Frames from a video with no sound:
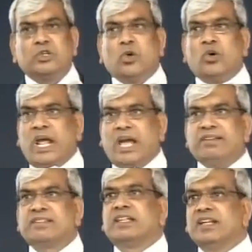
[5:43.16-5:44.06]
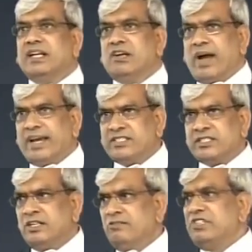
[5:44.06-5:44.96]
you don't have a single device
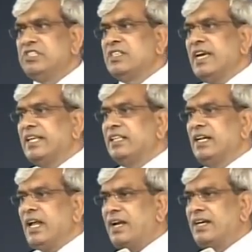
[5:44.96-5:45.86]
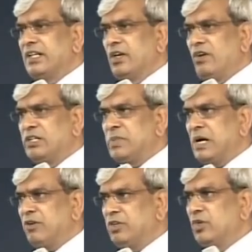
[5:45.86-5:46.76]
which is carrying that 100 kilowatt
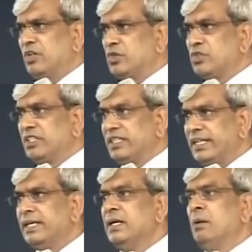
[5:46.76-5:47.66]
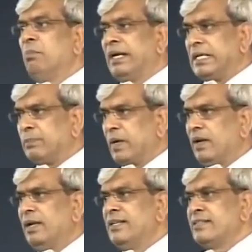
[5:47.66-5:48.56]
power. You are using the
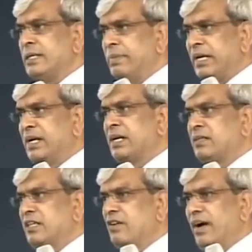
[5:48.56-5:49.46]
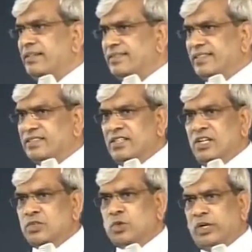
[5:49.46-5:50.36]
multiple semiconductor devices.
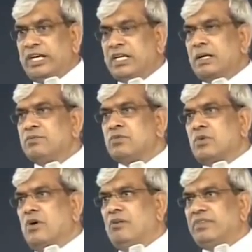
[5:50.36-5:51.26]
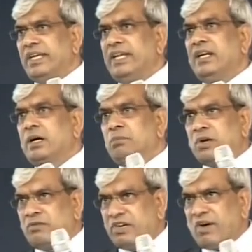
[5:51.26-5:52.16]
So in terms of the
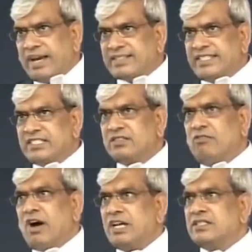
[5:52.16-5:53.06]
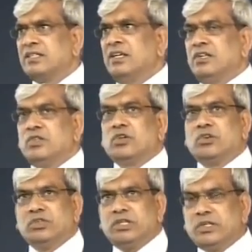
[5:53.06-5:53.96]
number of devices what you are
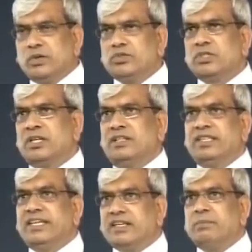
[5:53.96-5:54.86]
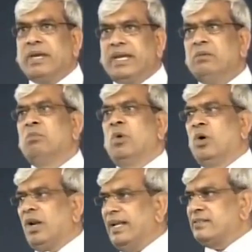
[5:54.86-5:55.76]
going to use, they remain
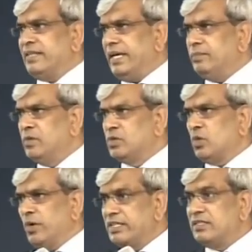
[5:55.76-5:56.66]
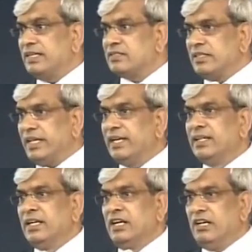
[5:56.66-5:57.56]
more or less same. So it's just the
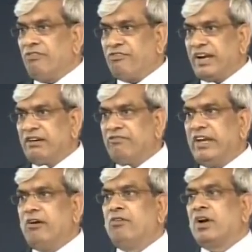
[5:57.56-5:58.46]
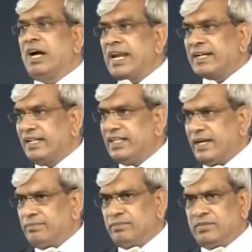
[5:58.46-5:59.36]
different way of connecting
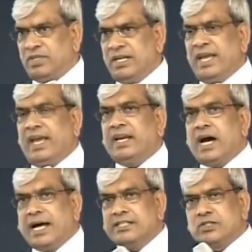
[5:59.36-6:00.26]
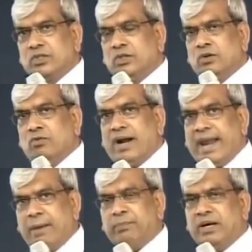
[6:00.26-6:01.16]
them. And also what
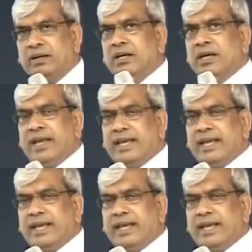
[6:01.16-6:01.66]
happened